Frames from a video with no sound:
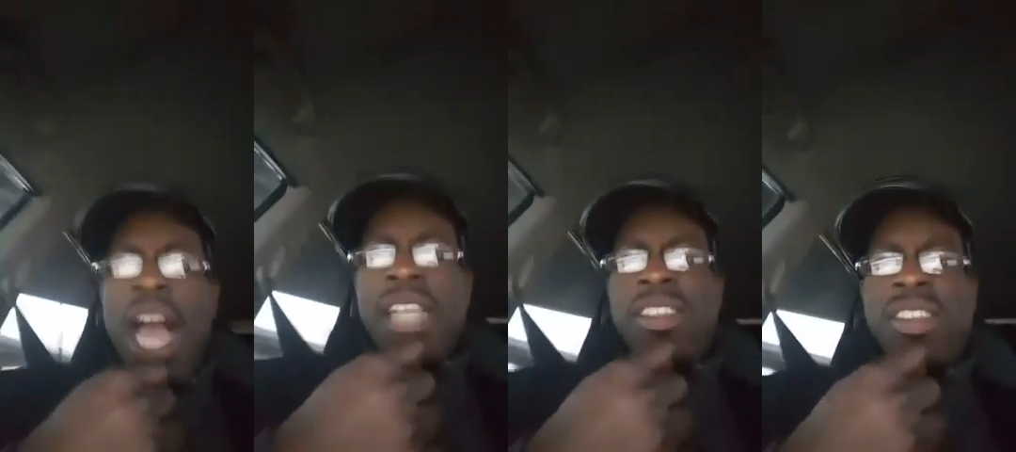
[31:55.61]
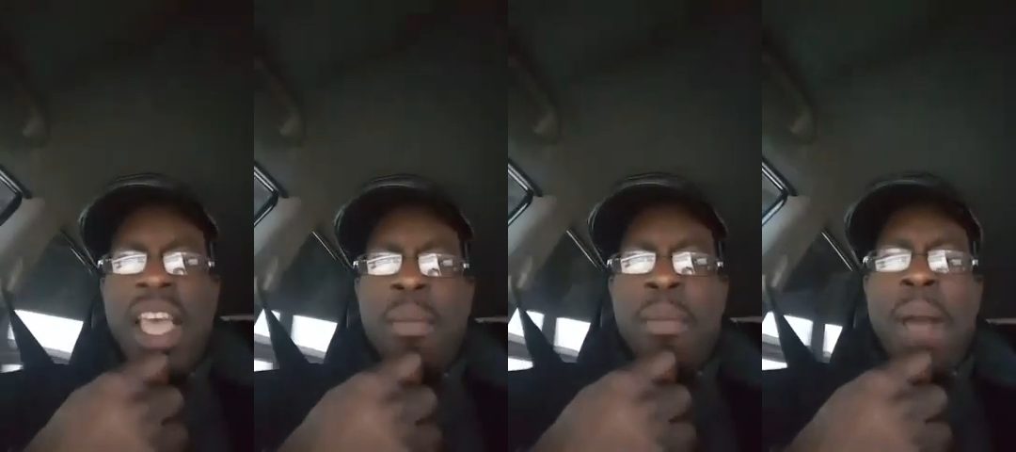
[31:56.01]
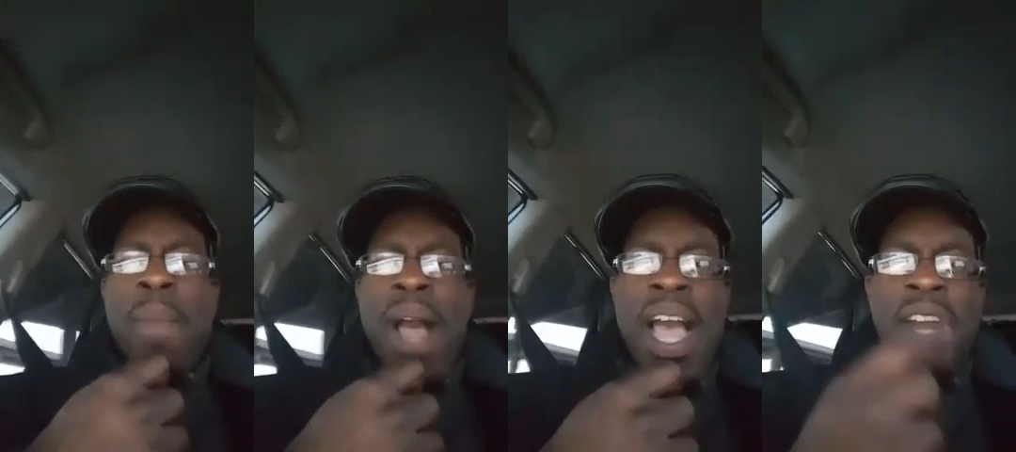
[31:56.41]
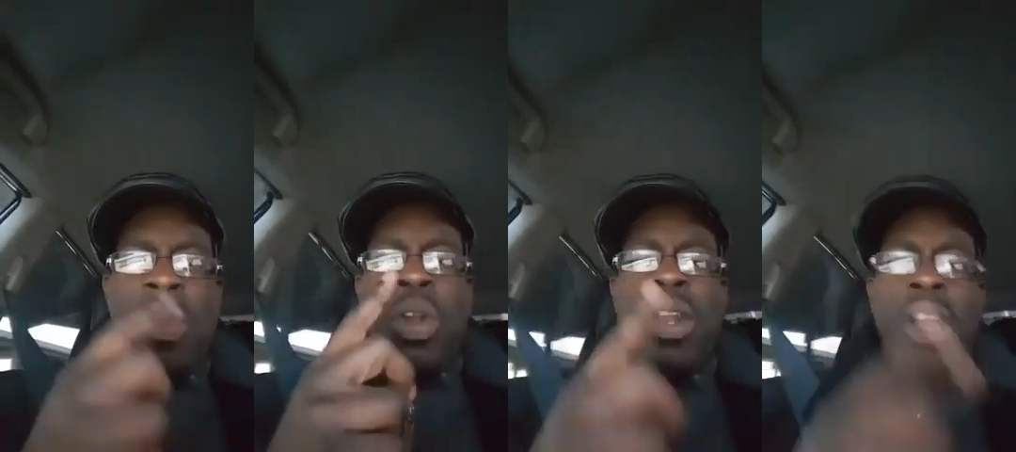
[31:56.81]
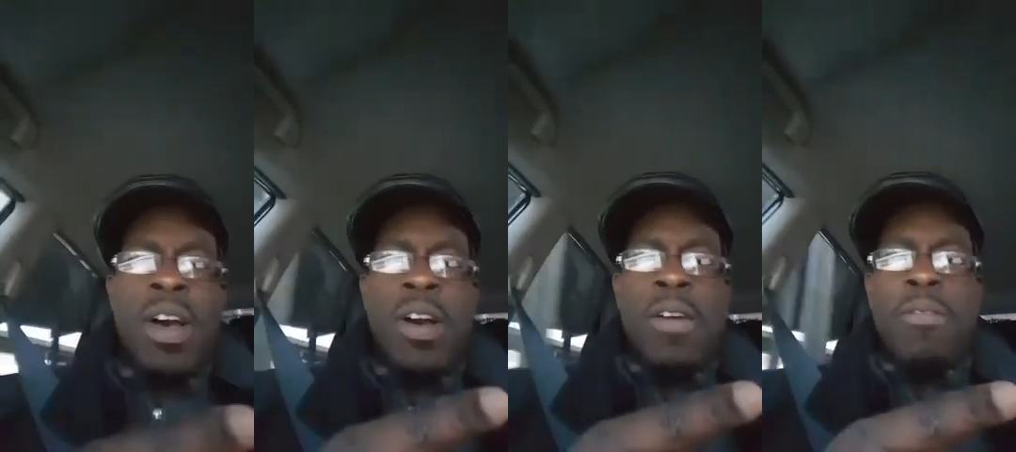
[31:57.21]
I set my mind on
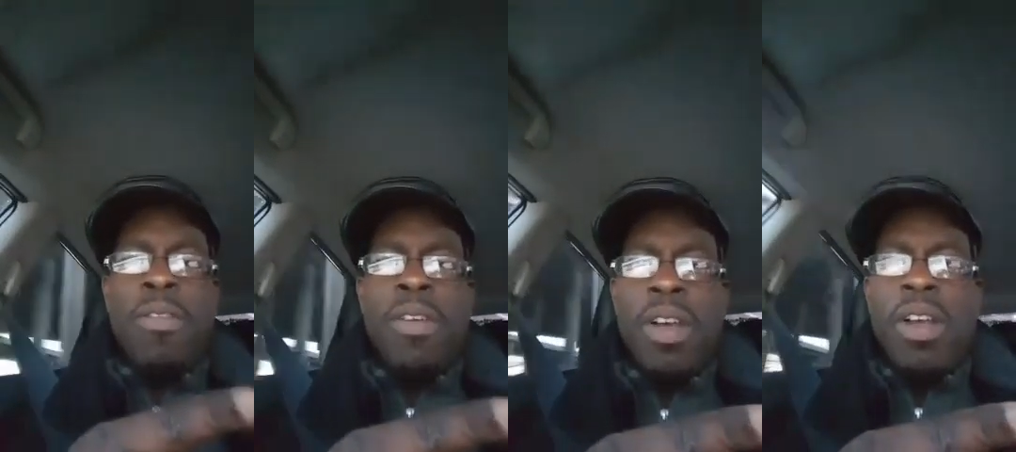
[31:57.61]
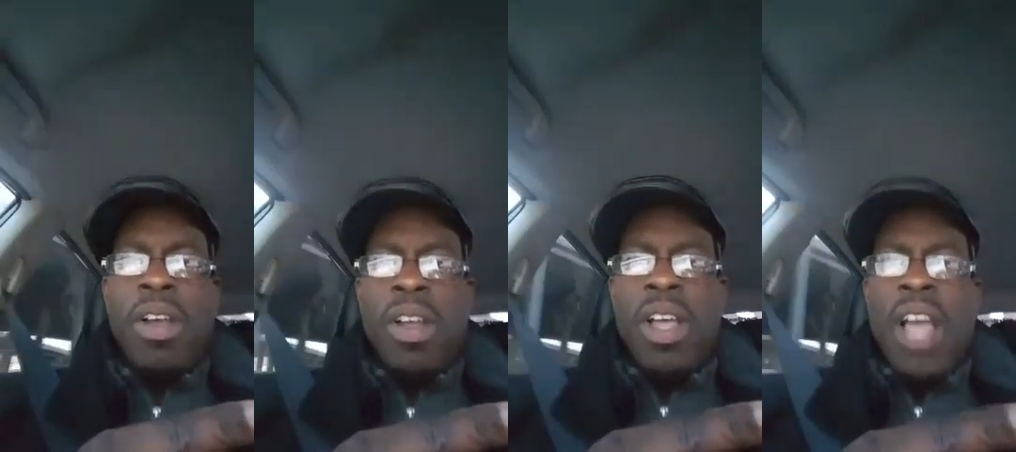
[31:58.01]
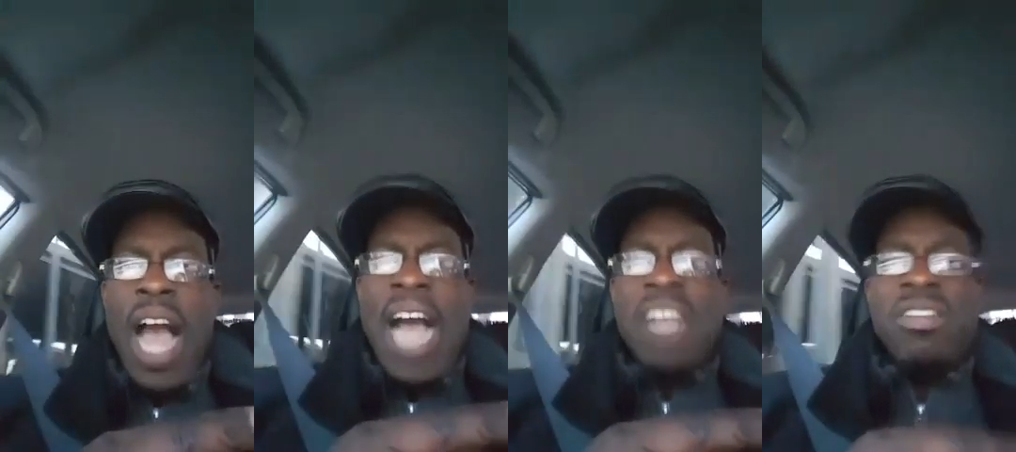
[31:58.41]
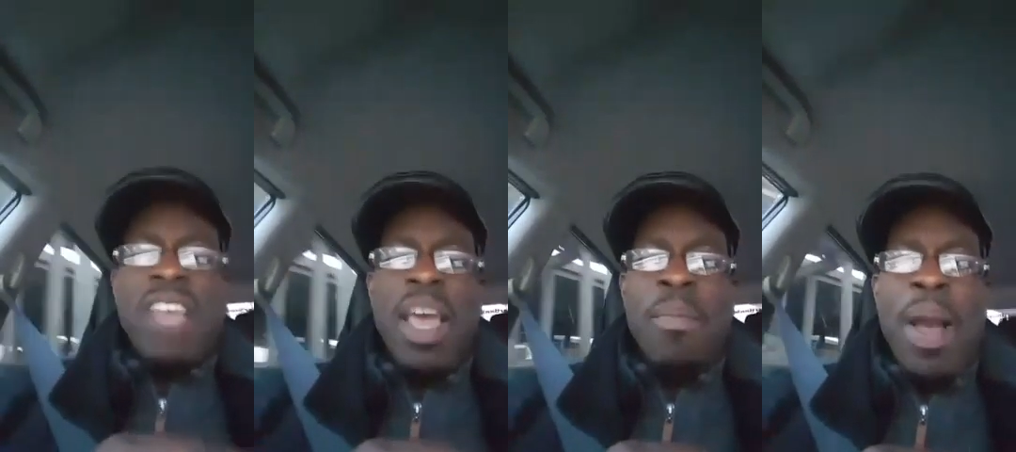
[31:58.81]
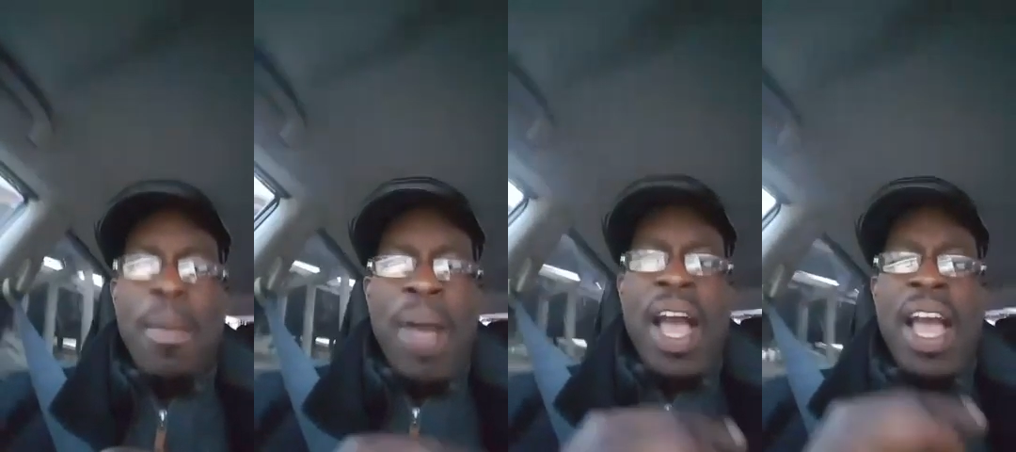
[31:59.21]
love. I set
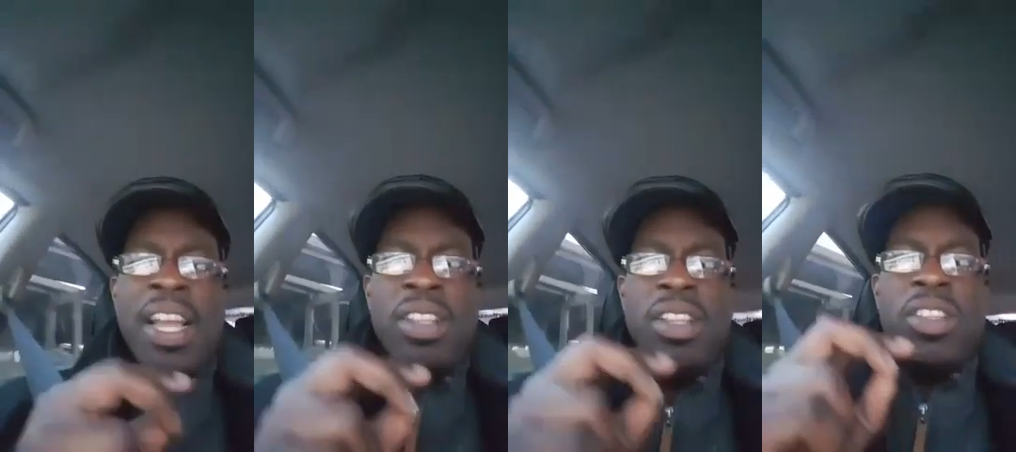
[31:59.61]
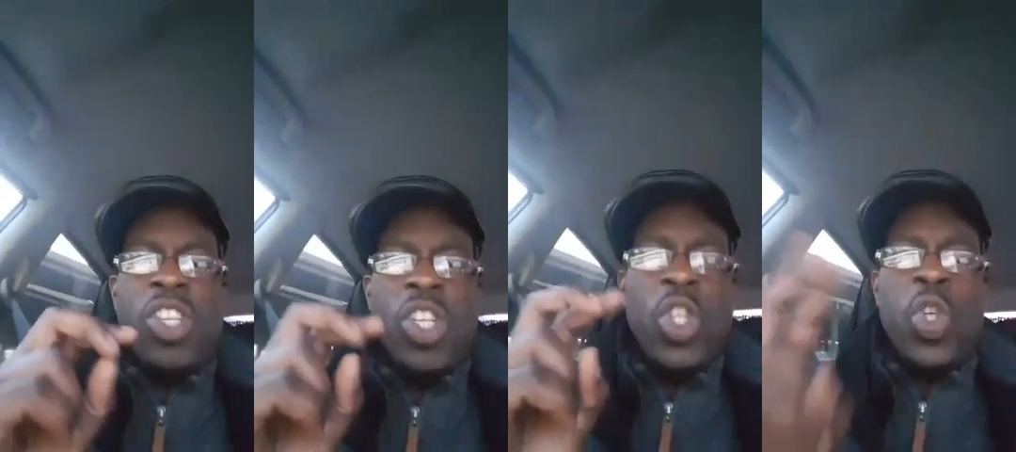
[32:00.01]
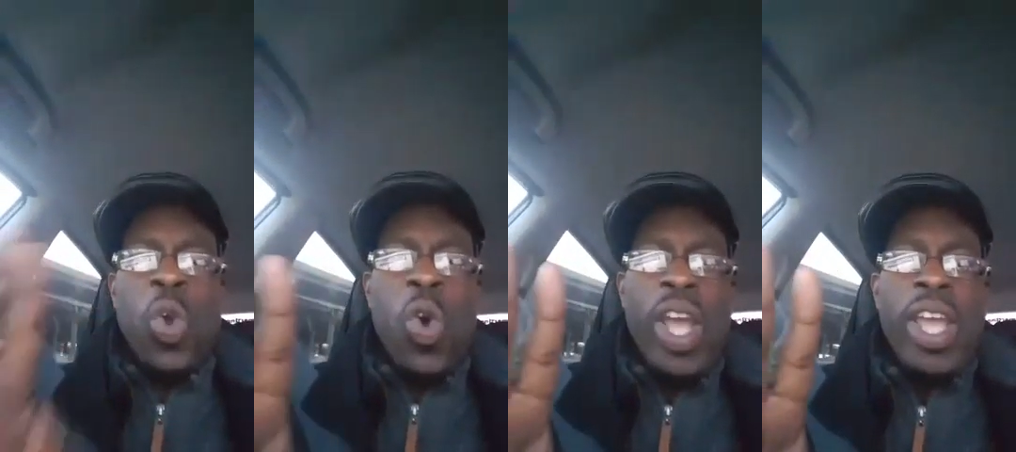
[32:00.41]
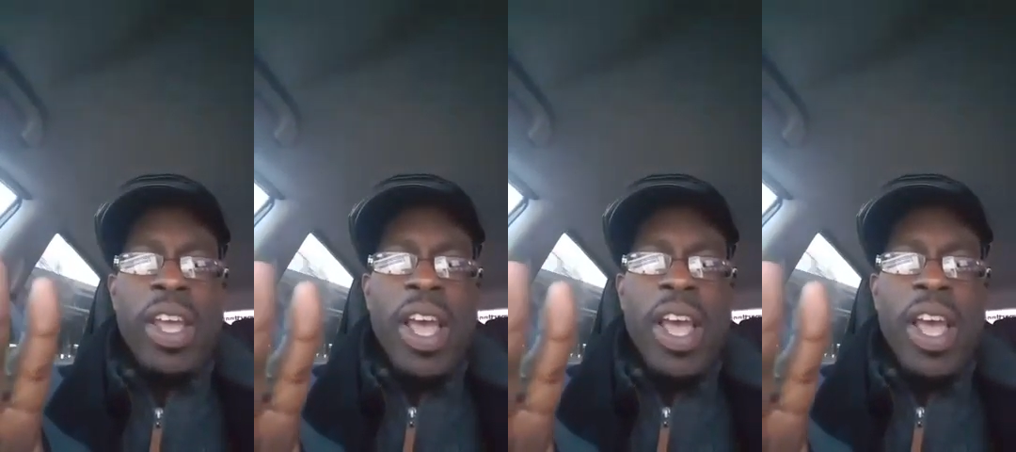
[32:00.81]
my mind to joy.